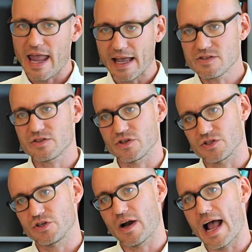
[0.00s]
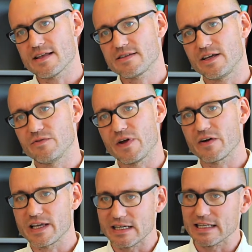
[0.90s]
answers, you're asking a
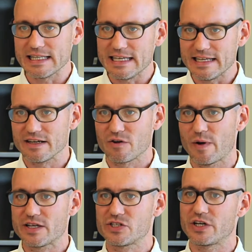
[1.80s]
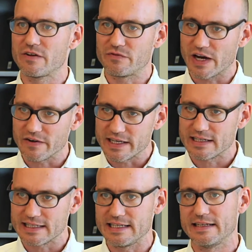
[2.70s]
very clean question of very
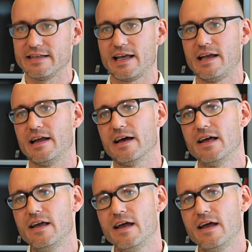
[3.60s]
clean data.